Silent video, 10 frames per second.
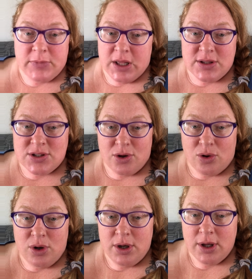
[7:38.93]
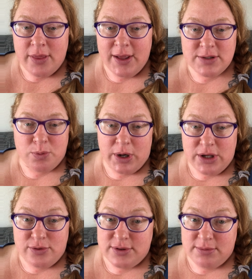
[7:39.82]
and so that's what I
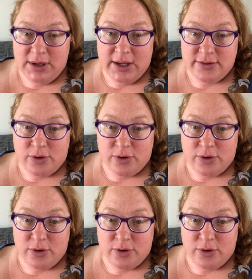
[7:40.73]
used the meetings